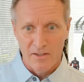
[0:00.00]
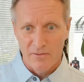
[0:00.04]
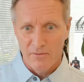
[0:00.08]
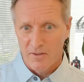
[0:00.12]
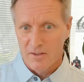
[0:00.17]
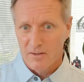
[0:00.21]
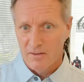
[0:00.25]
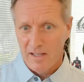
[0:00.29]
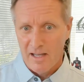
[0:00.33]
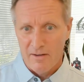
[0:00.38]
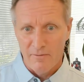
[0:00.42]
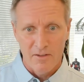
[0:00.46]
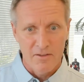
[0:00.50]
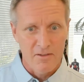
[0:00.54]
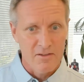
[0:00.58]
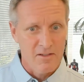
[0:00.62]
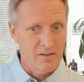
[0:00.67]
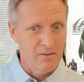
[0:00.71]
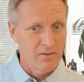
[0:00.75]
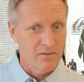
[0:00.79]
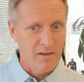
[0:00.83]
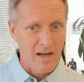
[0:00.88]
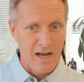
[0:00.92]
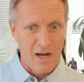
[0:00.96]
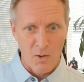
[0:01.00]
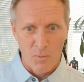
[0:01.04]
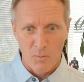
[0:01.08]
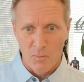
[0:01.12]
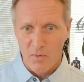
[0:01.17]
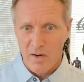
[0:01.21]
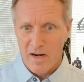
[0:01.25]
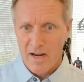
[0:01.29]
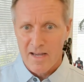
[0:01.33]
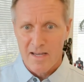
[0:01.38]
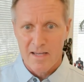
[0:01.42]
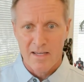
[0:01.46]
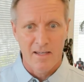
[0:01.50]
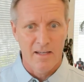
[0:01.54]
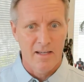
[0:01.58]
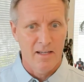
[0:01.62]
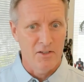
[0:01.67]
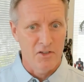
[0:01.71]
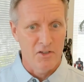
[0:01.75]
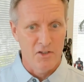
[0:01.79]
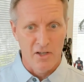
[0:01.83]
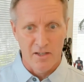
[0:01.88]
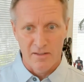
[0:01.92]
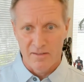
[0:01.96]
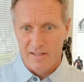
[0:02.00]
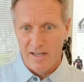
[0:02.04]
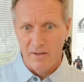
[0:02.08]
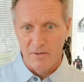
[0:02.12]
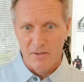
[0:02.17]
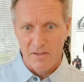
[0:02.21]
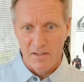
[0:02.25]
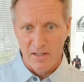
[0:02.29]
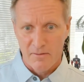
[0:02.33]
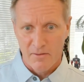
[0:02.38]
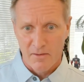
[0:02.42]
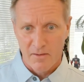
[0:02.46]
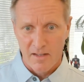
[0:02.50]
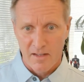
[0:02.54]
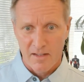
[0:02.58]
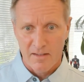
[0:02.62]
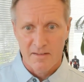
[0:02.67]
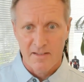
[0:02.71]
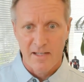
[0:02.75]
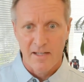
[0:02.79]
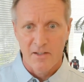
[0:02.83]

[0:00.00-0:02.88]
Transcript: different levels of outbreak and shutdowns and everything,